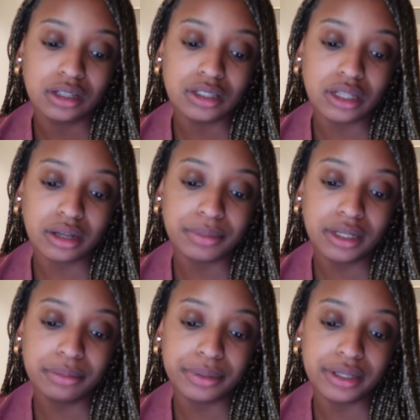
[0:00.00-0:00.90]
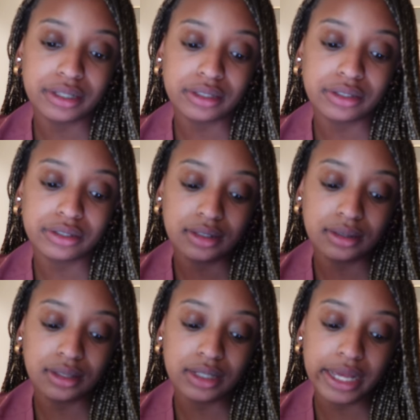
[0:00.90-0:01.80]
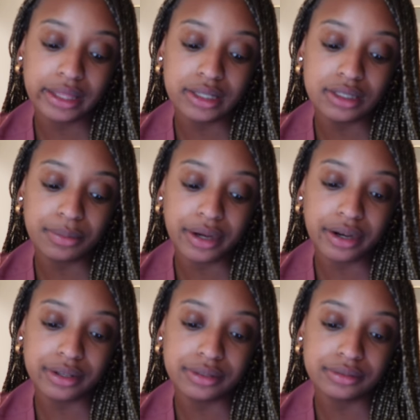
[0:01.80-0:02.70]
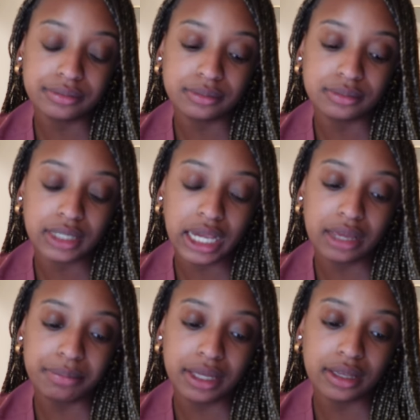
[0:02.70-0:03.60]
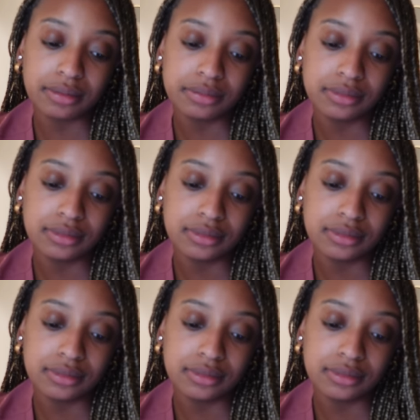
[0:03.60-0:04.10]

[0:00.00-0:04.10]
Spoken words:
So I'm gonna book the daily tomorrow, 8 p.m.